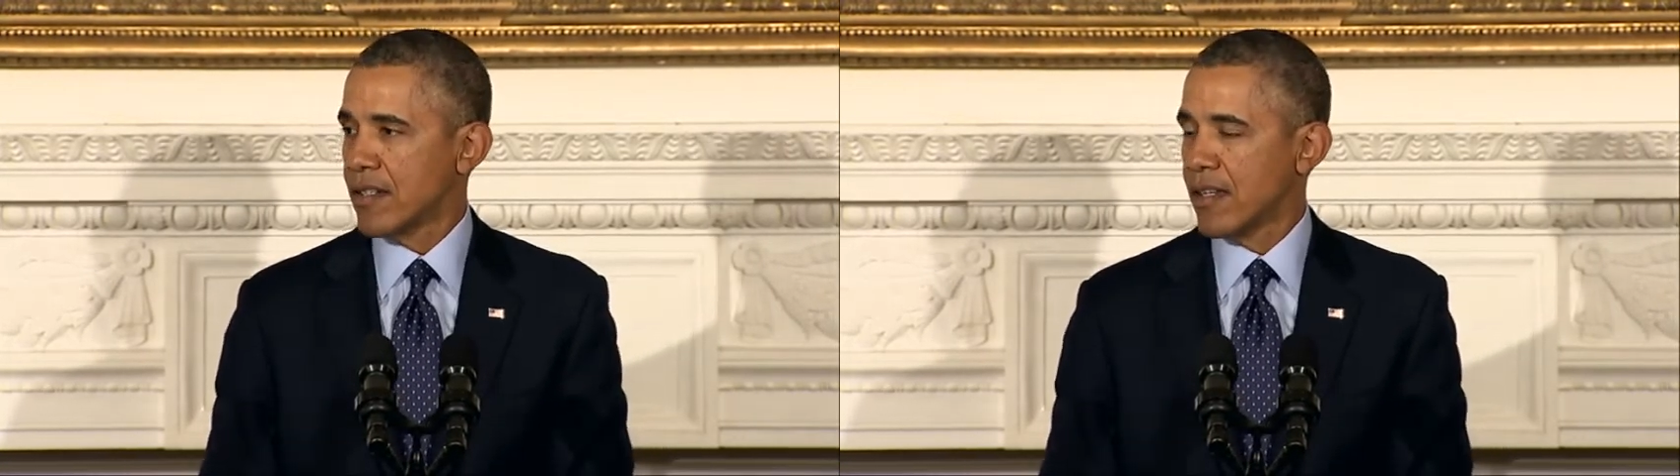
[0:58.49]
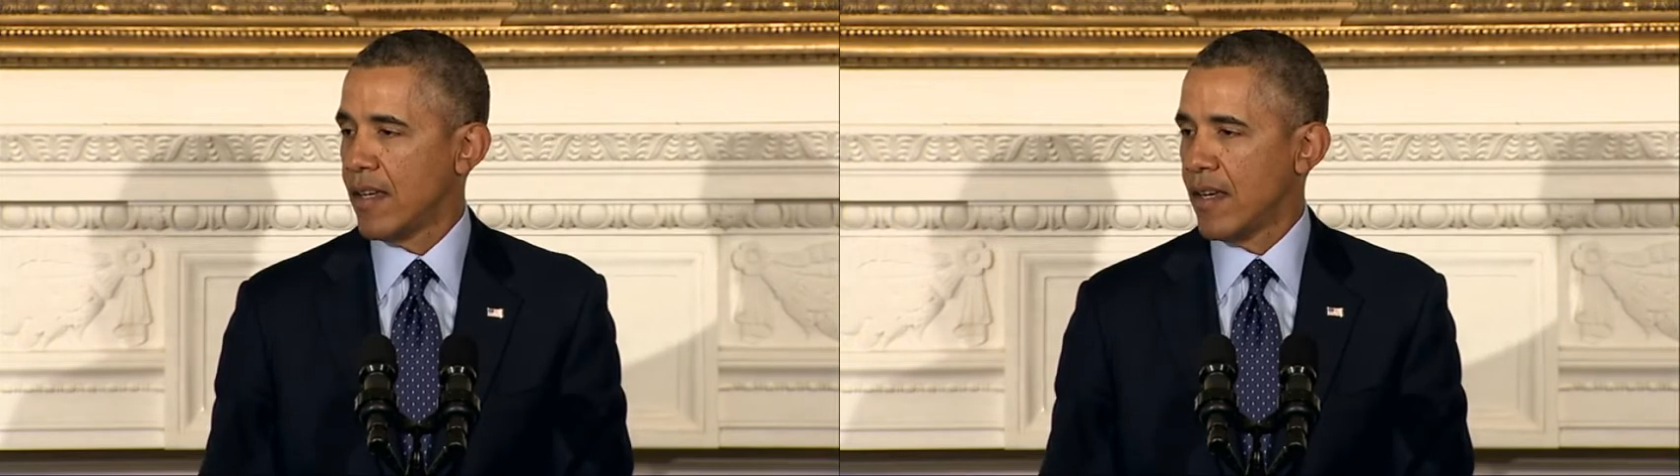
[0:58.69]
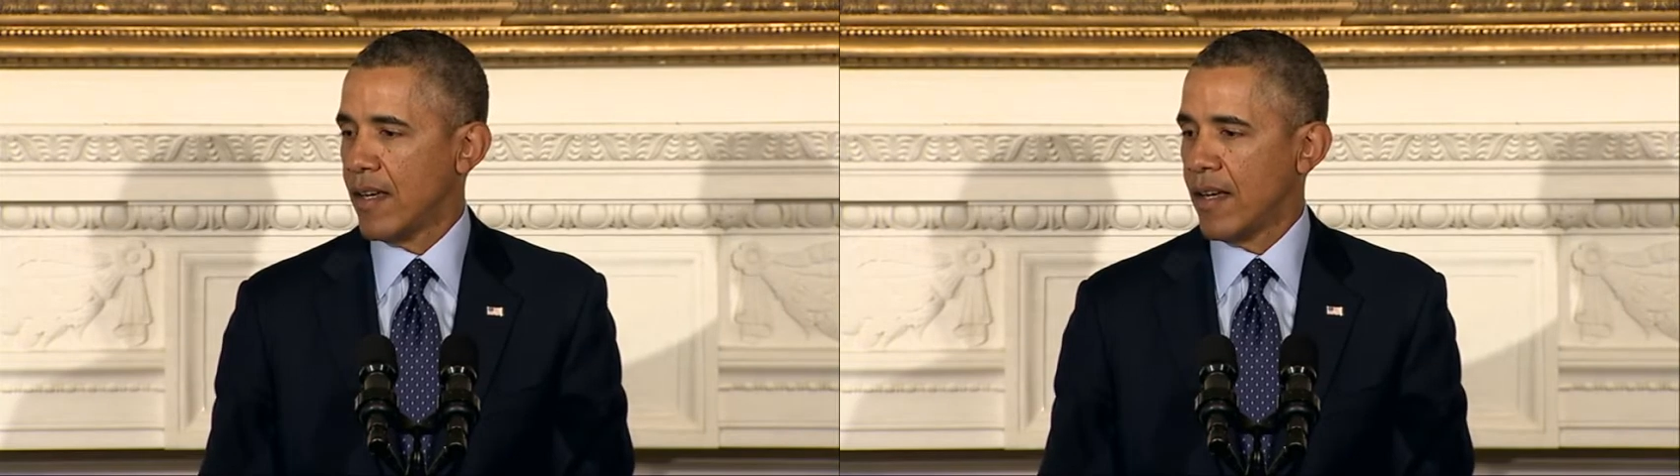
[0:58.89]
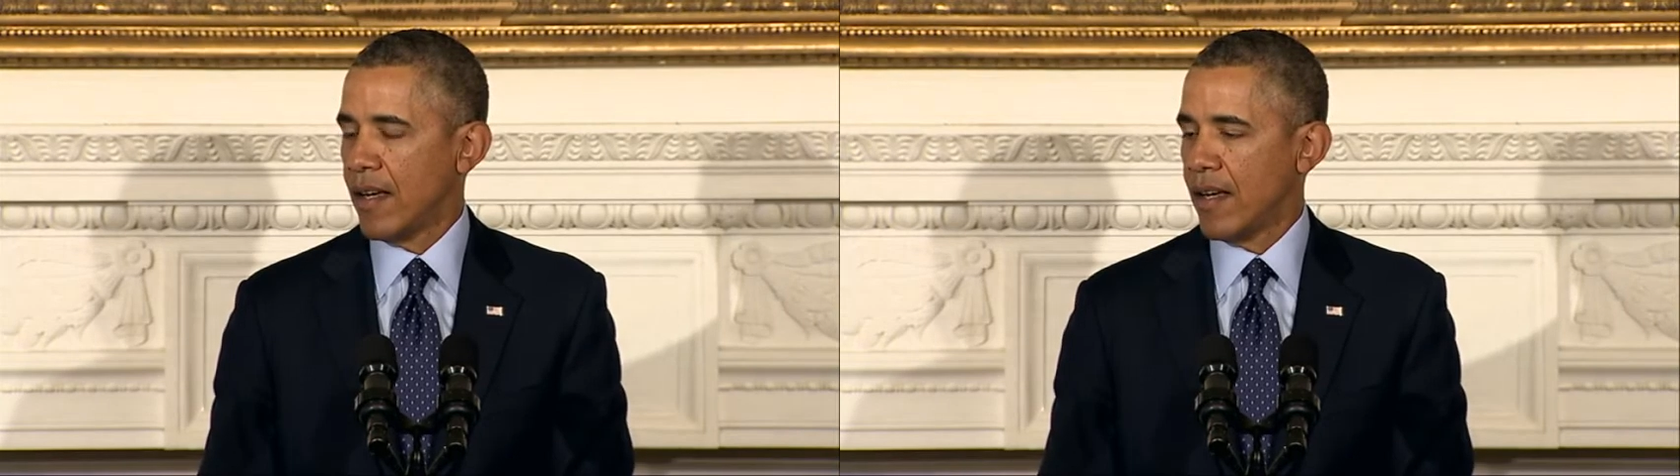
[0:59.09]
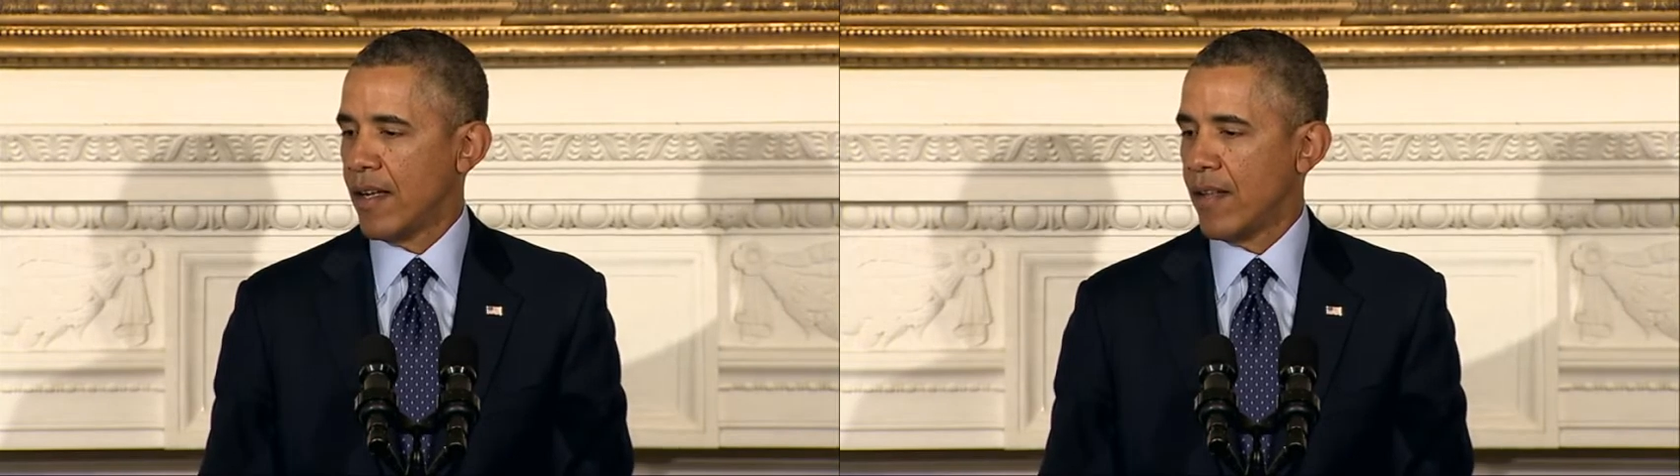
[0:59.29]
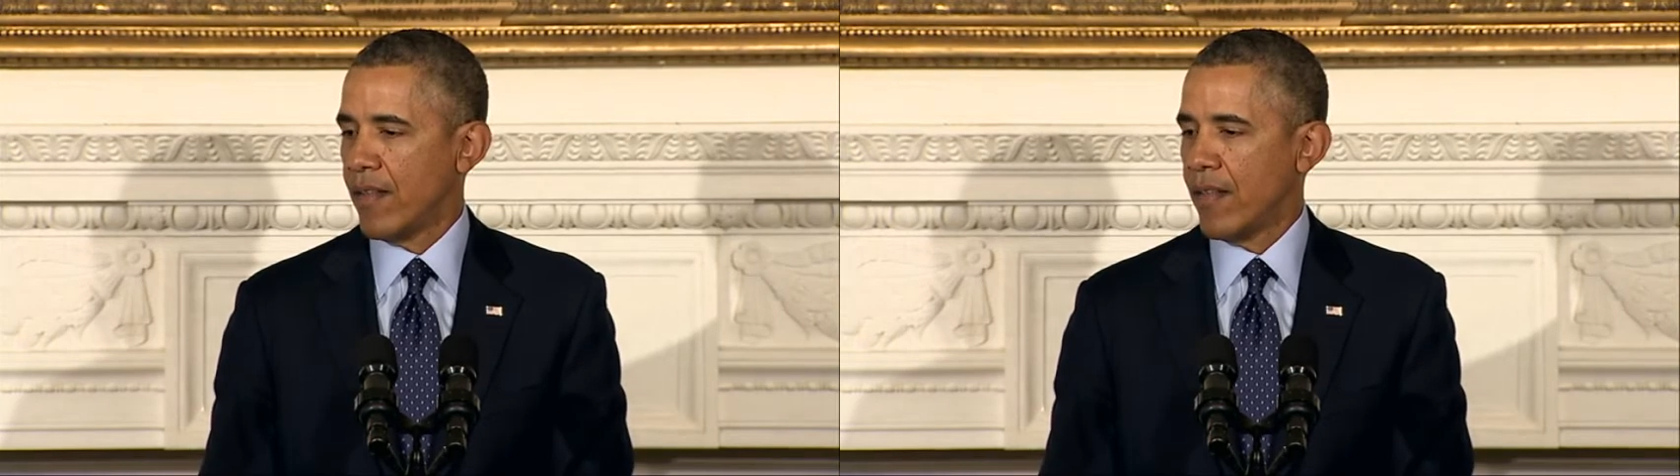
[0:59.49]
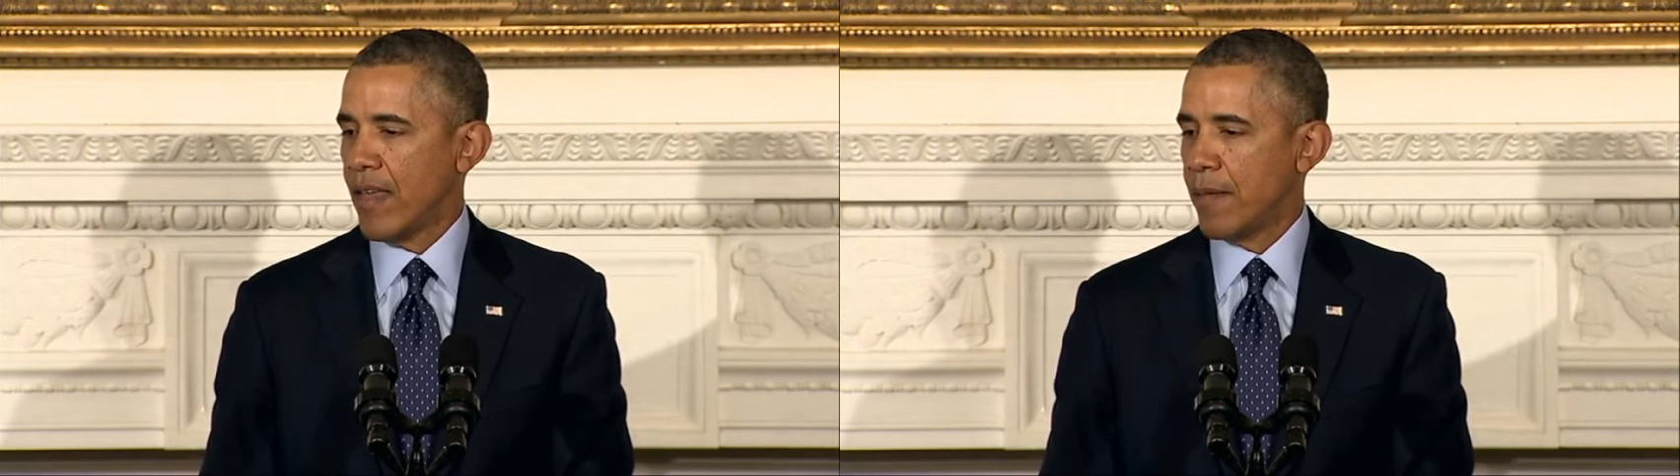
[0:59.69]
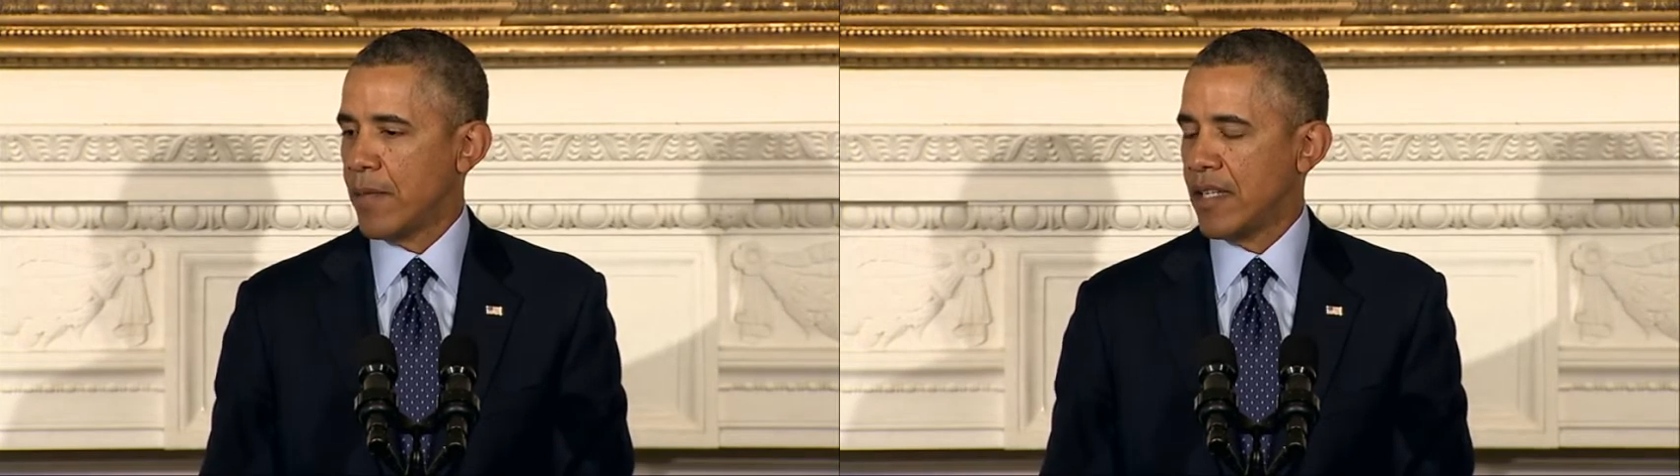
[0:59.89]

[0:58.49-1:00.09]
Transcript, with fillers: And uh, that